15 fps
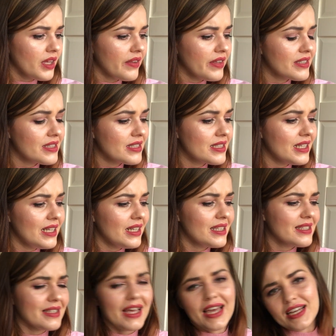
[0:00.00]
this is a little
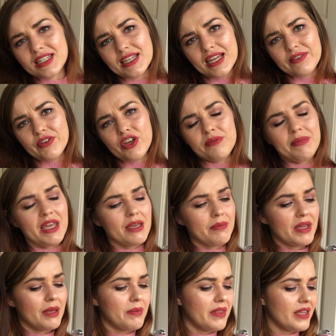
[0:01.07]
side divert
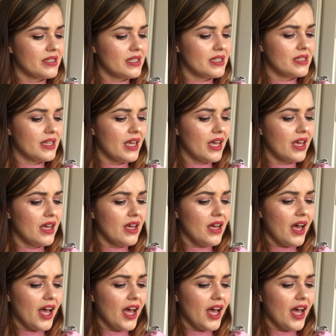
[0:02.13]
maybe, but this is the